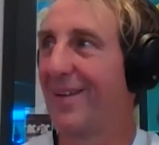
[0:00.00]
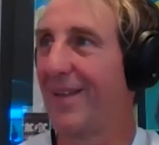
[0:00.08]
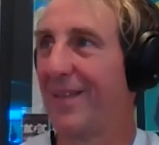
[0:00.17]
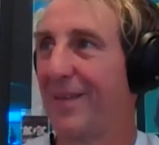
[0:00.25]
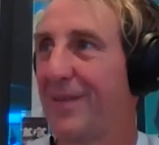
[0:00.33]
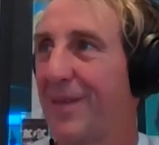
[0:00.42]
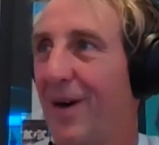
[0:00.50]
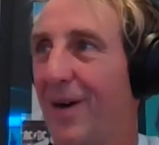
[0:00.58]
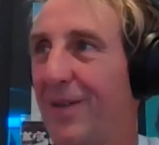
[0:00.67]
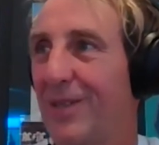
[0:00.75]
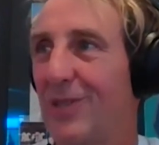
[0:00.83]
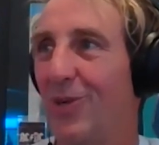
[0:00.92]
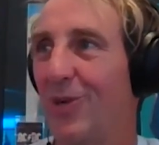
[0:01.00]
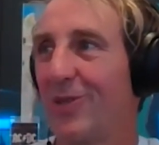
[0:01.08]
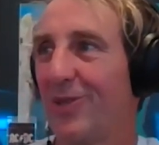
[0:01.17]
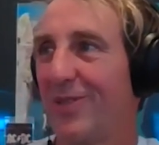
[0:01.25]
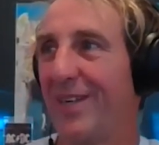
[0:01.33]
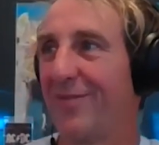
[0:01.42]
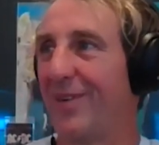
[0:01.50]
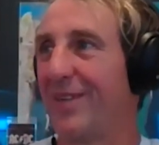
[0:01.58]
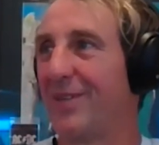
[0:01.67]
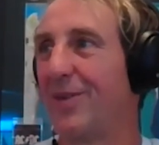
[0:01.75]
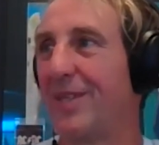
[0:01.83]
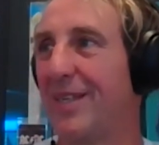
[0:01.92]
they, all the tours are
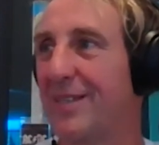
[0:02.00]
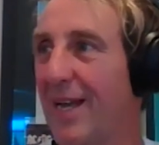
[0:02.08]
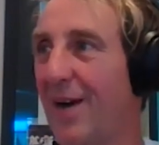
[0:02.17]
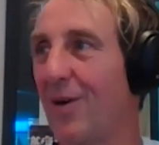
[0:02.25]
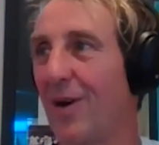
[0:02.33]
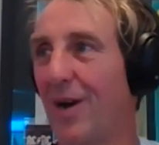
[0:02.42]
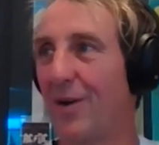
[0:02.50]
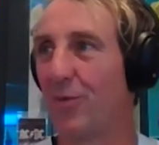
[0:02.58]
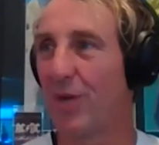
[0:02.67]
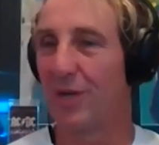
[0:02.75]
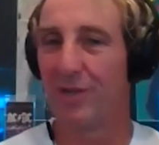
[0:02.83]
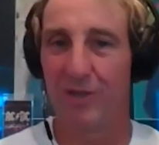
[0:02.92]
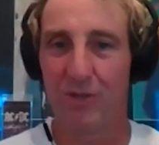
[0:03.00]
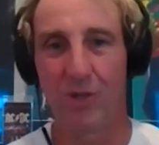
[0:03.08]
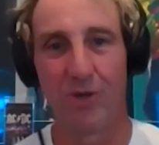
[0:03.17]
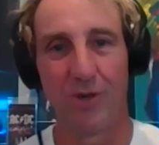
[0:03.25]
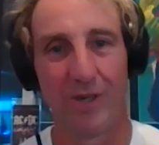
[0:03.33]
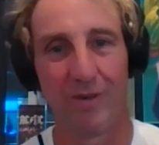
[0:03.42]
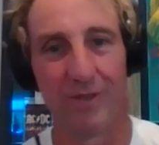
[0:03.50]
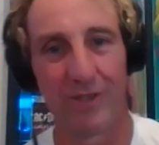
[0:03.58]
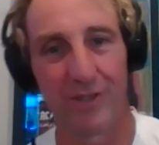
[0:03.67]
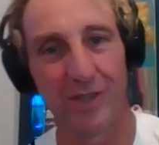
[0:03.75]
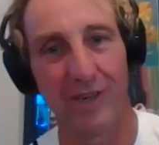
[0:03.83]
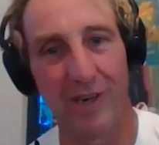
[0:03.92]
different. Doing the Soundgarden reunion tour
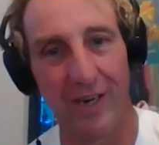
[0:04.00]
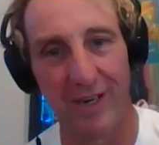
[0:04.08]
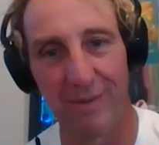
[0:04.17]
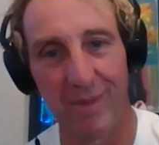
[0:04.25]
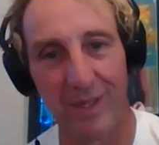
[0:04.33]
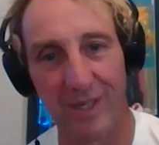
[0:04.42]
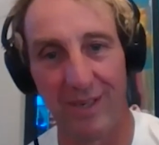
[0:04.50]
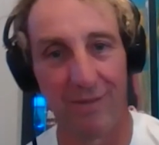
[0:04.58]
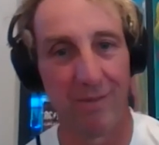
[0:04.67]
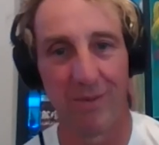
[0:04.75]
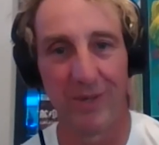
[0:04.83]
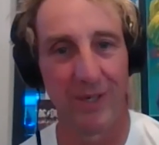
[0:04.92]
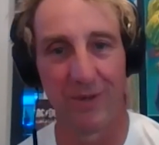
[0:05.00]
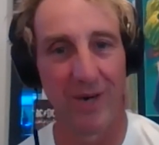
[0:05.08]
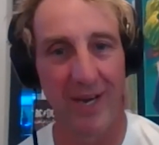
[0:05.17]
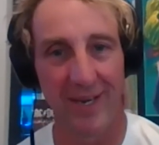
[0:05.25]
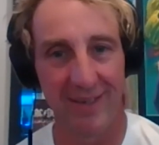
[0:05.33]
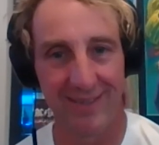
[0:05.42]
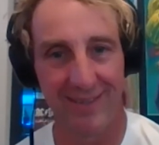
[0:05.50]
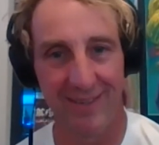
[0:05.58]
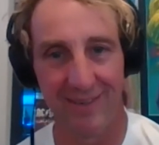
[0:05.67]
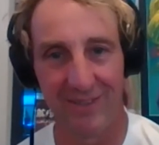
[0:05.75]
was unbelievably great.